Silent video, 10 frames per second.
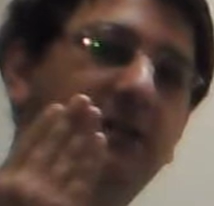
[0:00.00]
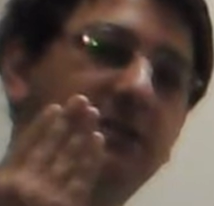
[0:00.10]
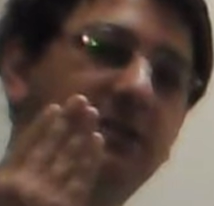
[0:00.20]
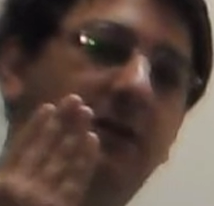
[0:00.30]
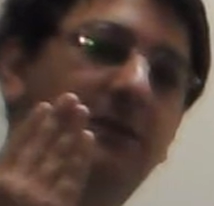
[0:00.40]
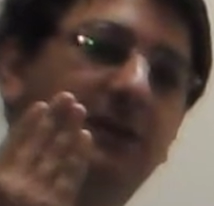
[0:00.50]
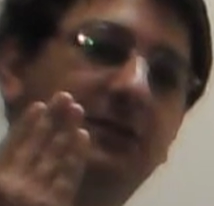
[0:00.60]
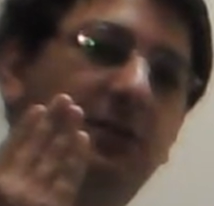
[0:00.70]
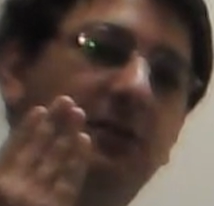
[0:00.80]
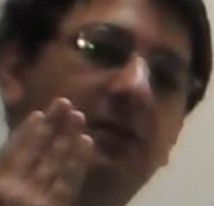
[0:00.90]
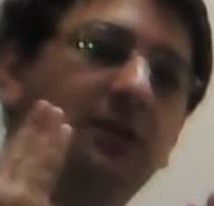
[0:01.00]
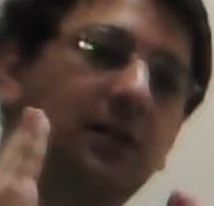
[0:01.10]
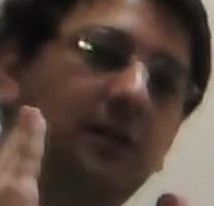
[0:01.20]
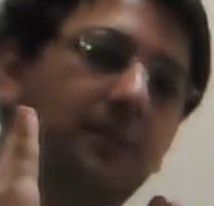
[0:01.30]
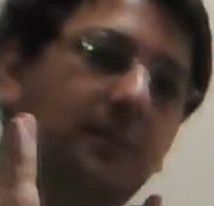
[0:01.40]
of the tongue
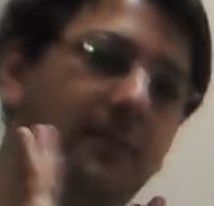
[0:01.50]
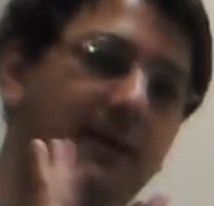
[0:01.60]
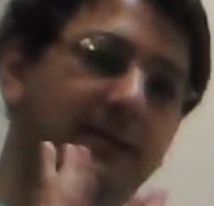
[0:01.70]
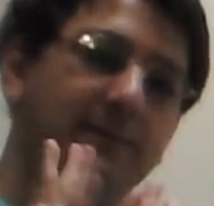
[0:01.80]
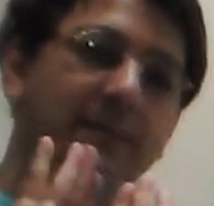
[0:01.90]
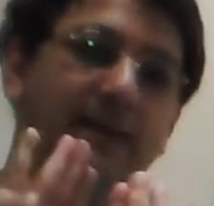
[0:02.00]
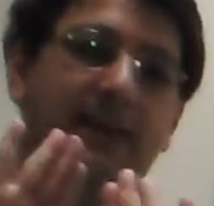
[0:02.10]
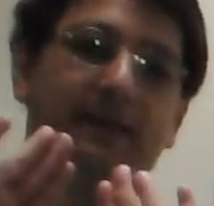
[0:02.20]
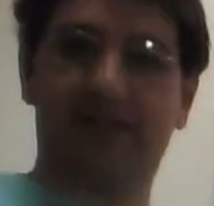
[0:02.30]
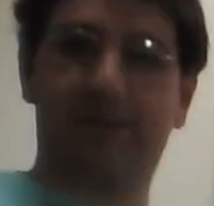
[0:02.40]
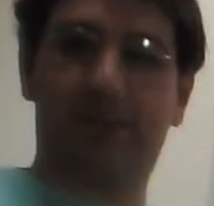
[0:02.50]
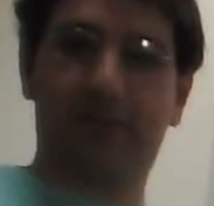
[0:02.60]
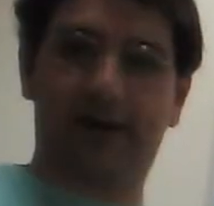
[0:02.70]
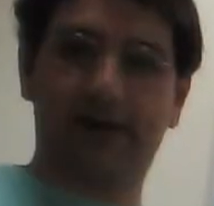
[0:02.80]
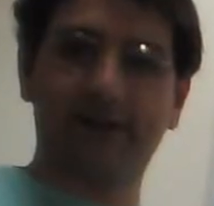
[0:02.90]
must be
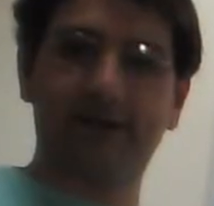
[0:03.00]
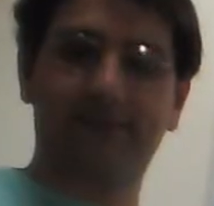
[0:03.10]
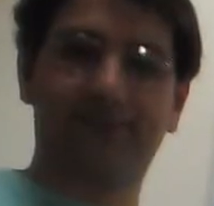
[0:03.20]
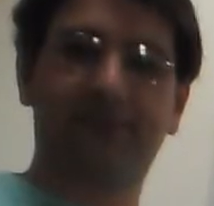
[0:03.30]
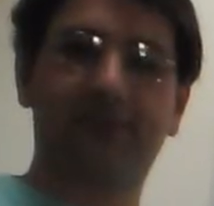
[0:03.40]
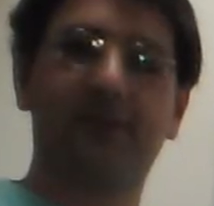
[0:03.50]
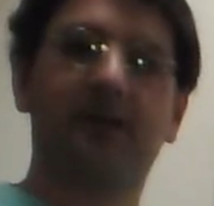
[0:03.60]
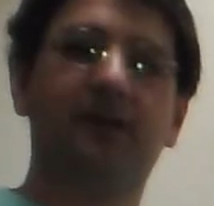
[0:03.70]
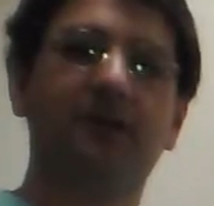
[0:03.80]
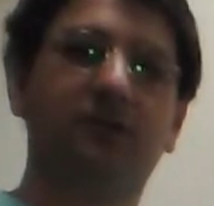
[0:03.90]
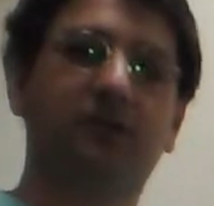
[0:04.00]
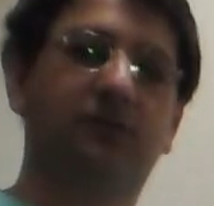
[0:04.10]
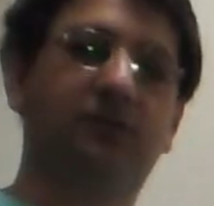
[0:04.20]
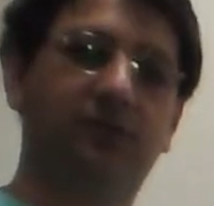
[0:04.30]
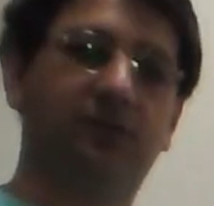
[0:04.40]
spread
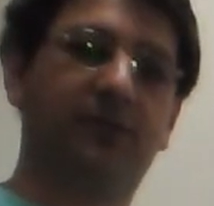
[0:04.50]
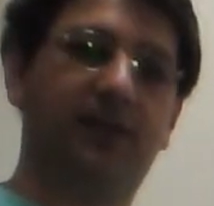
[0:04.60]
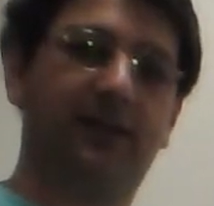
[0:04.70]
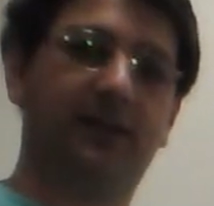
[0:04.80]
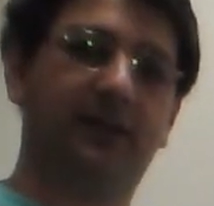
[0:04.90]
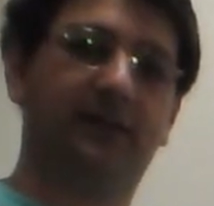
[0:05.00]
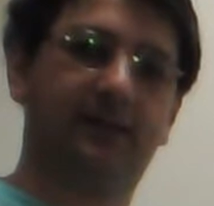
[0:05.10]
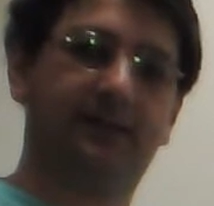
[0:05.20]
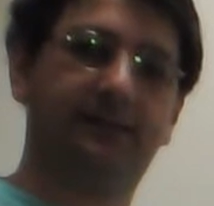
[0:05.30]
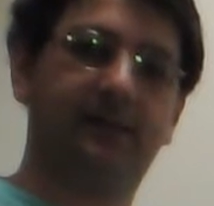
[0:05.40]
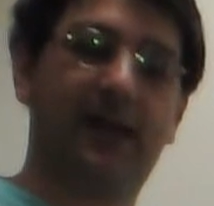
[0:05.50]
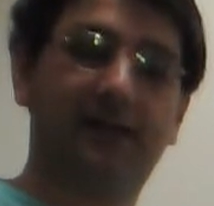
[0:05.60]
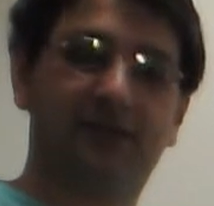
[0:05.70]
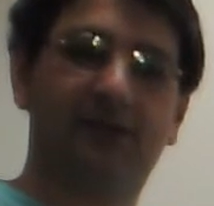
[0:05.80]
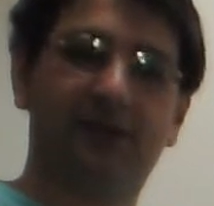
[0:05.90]
to the
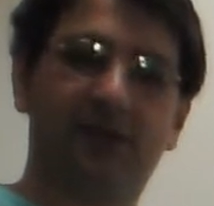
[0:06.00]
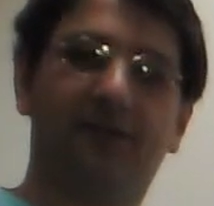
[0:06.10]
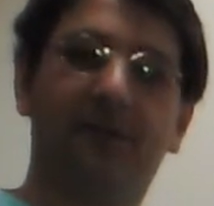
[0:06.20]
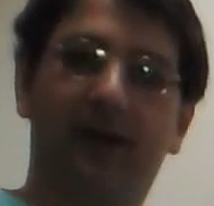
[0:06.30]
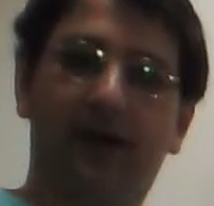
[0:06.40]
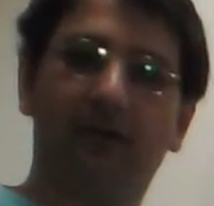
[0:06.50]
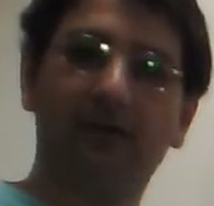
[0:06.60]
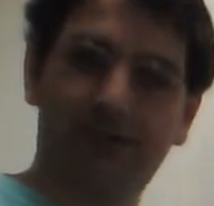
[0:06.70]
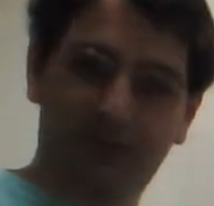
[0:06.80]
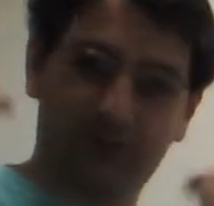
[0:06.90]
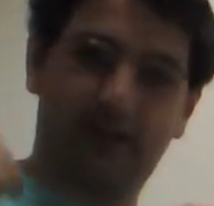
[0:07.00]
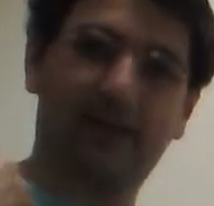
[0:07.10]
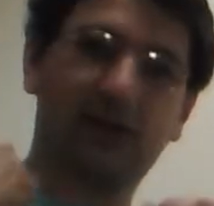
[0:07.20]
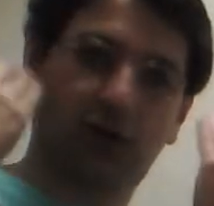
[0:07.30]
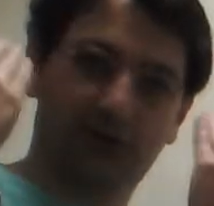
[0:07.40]
laterals of the mouth to
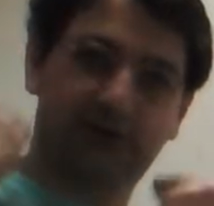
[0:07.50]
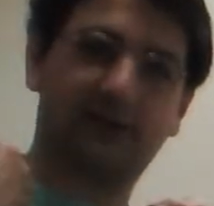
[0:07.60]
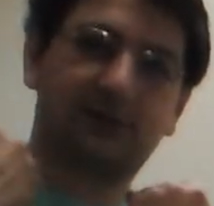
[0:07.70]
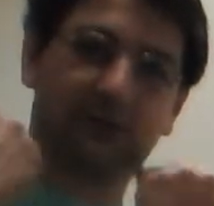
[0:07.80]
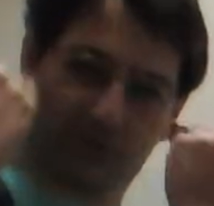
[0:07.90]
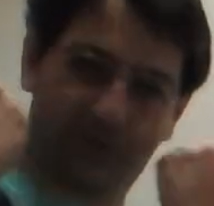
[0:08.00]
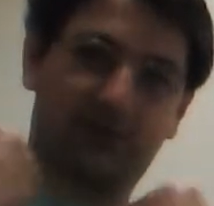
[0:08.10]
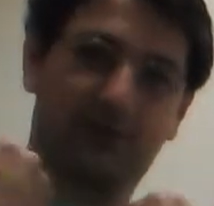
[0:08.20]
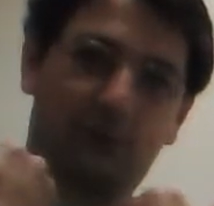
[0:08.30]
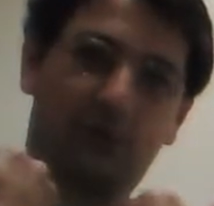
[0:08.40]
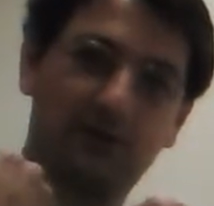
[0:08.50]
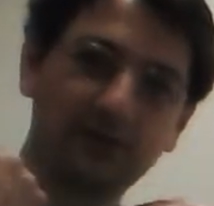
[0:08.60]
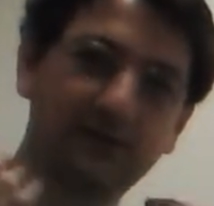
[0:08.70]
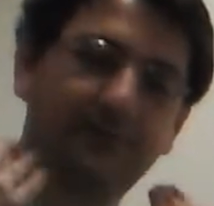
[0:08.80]
make contact with the walls,